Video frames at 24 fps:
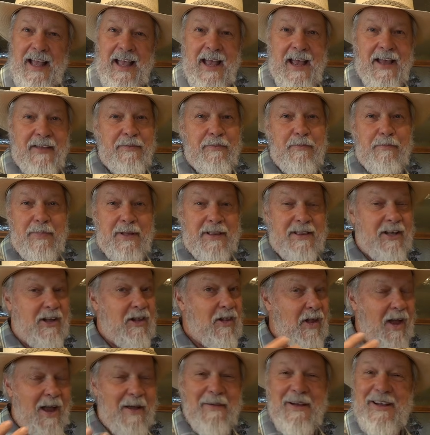But the
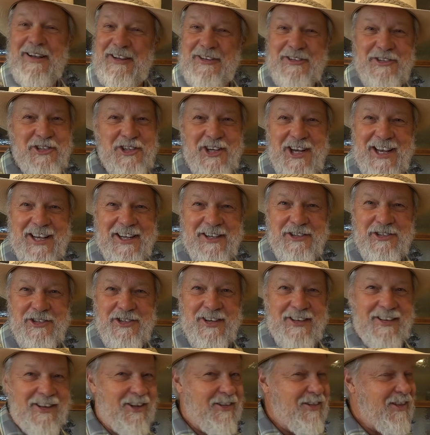climate can change and the